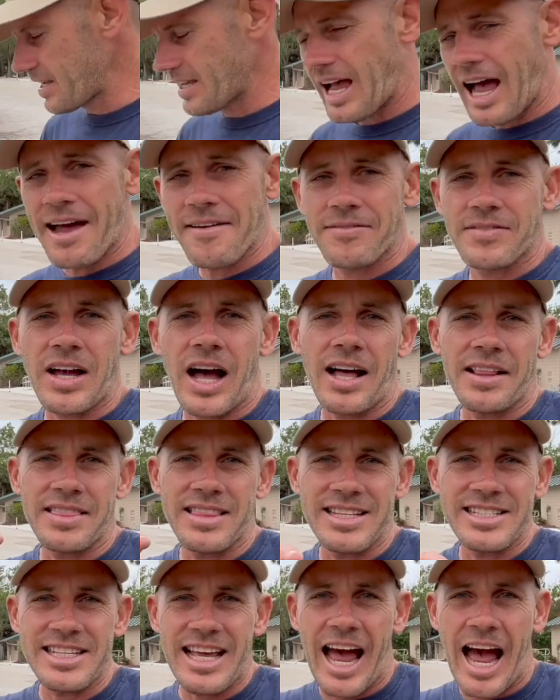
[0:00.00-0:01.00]
I've got
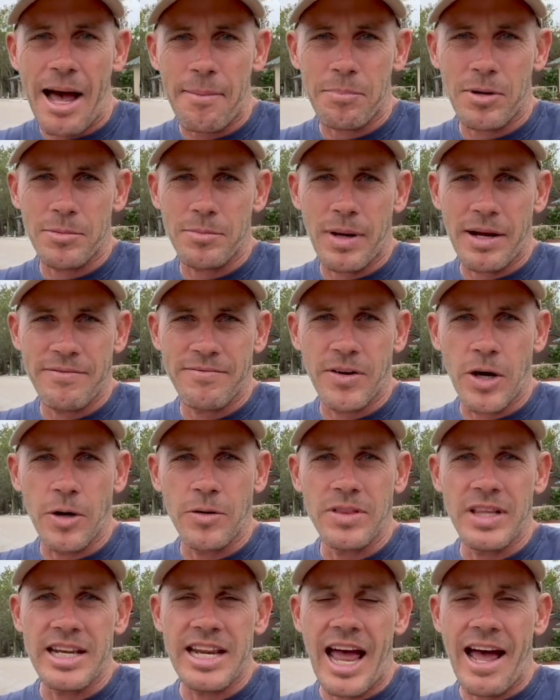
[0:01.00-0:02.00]
this app on my
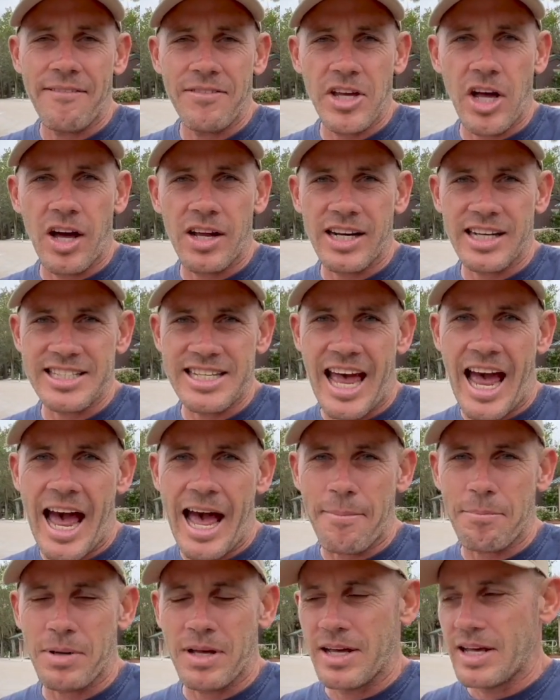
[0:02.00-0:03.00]
phone, the Navionics
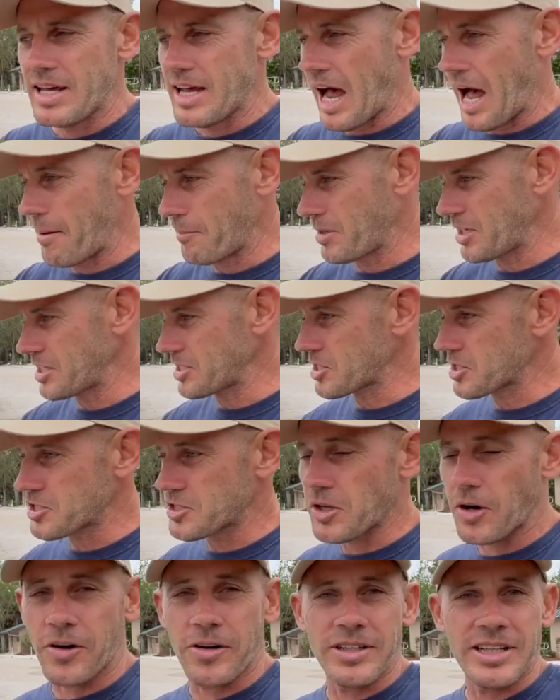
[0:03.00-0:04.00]
app. I'm gonna
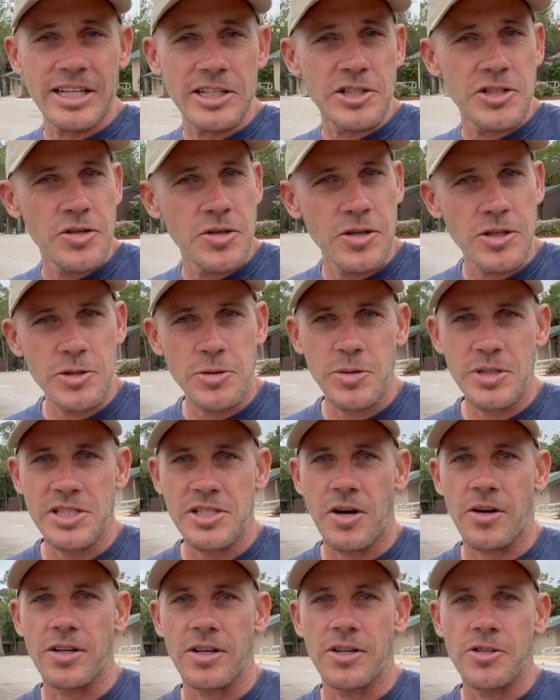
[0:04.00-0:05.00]
start, as soon as we
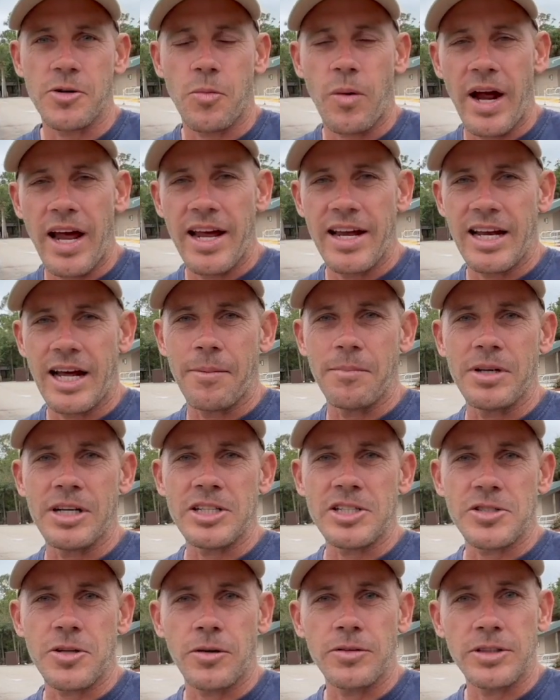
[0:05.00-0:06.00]
start underway, I'm gonna
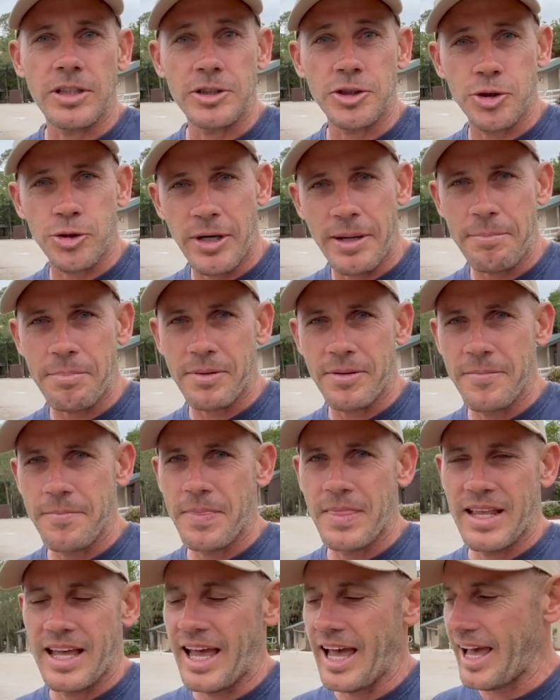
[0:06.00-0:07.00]
start the trip,
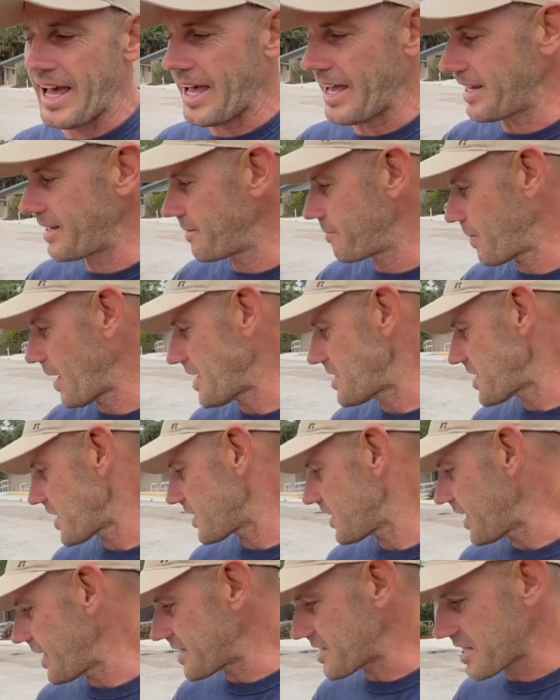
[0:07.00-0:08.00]
and
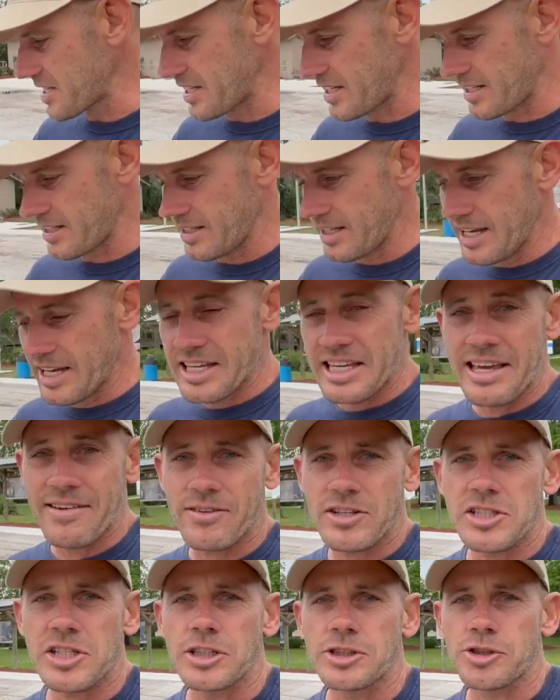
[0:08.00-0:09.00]
basically it's gonna give
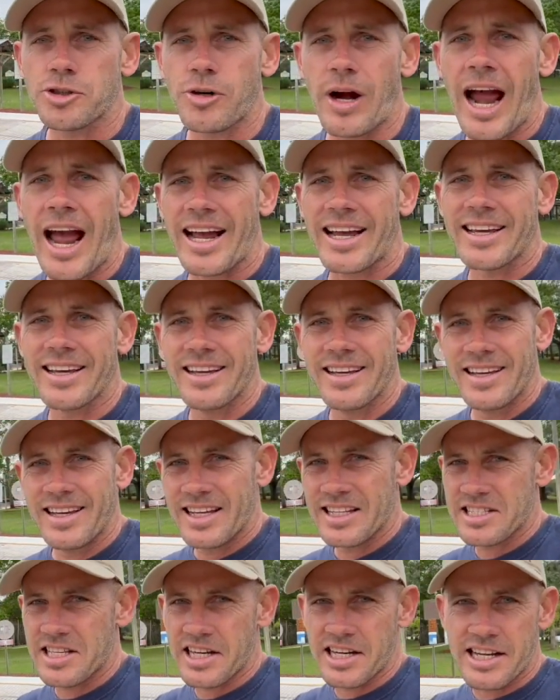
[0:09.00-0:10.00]
us a track.
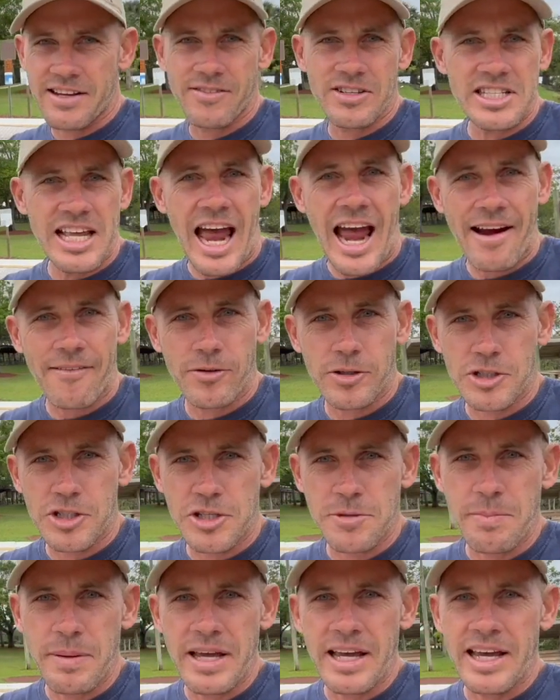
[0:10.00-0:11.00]
It's gonna give us average
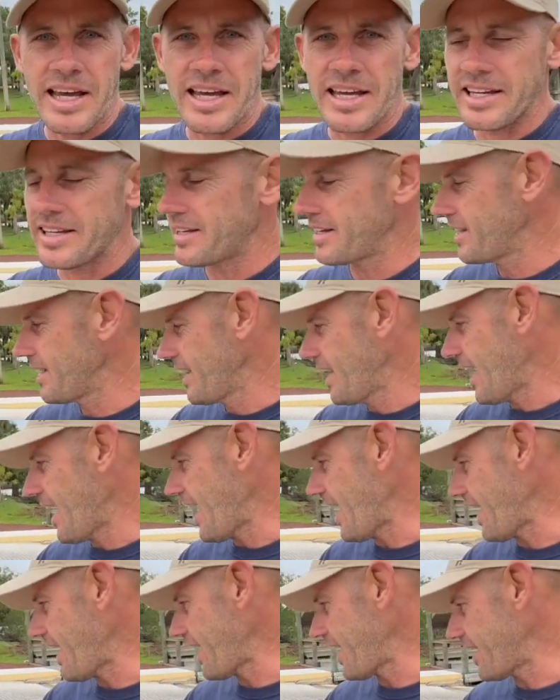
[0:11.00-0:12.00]
speed
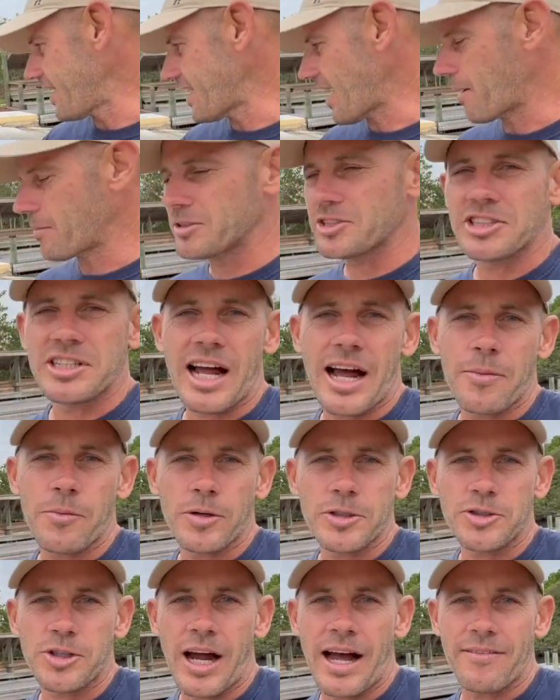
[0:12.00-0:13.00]
and how much time
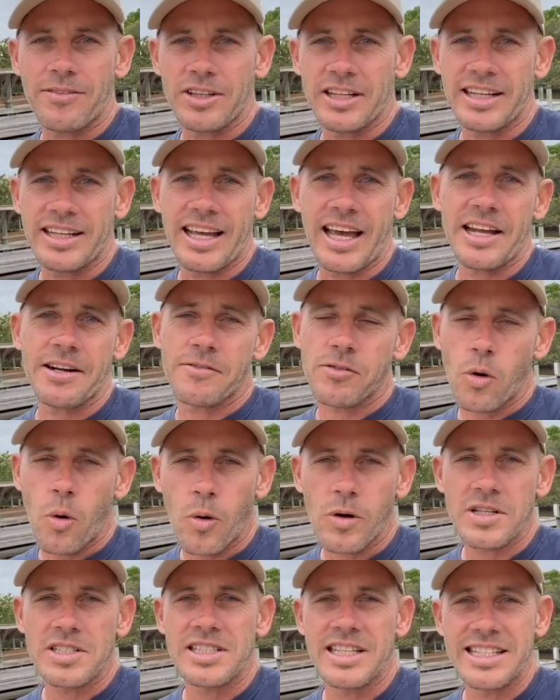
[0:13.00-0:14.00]
we're traveling, and of
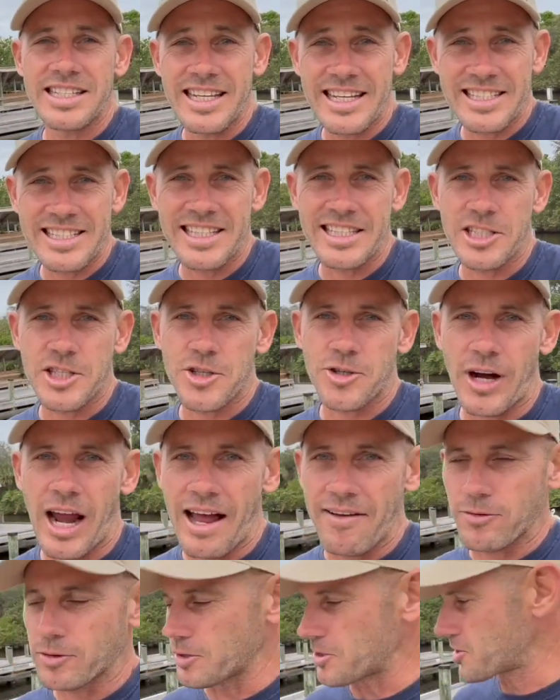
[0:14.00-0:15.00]
course the distance
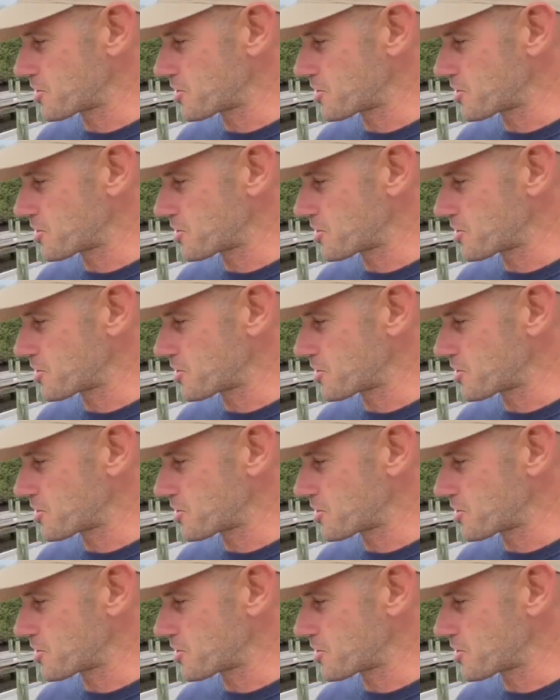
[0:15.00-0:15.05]
traveled.